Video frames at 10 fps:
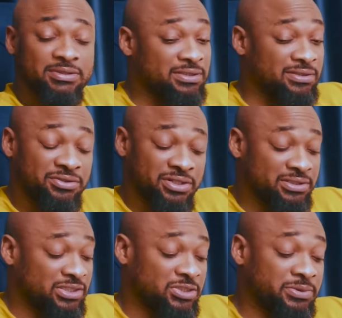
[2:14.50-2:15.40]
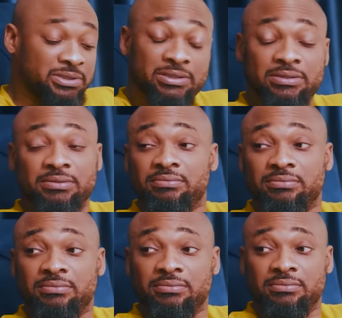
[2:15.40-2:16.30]
is a great experience.
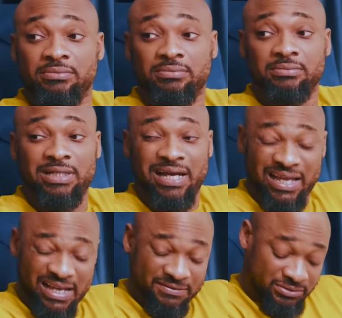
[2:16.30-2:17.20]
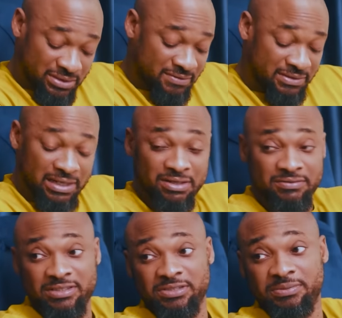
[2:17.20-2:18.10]
I have to have that kind
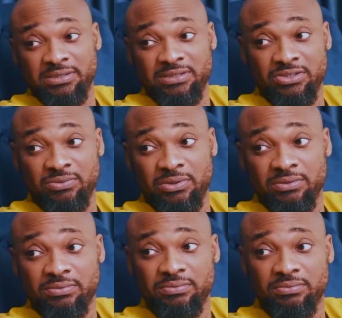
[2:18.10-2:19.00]
of experience as well.